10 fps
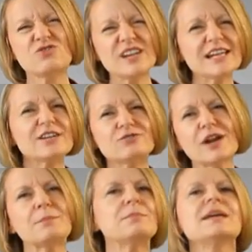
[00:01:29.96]
really
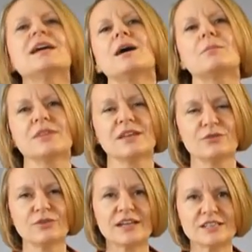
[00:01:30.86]
ramping up the
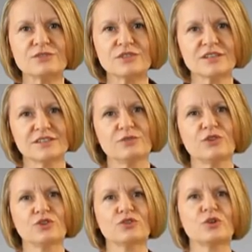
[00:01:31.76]
effectiveness of
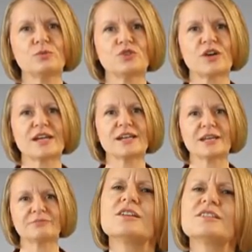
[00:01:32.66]
the group
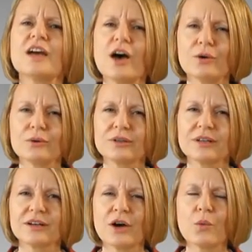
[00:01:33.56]
training. So,
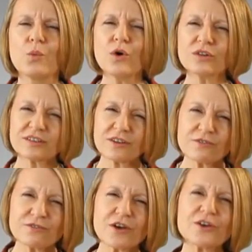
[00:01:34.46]
What's the
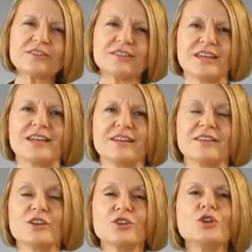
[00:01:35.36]
first thing
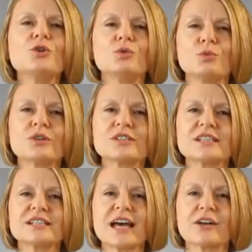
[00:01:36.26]
that you would want
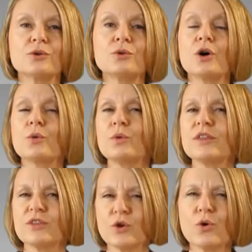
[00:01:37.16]
to tackle
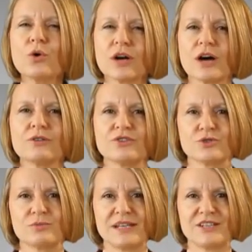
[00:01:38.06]
with your
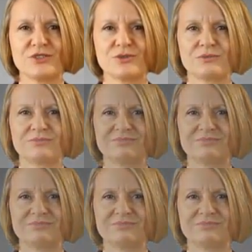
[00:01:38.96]
coach or mentor?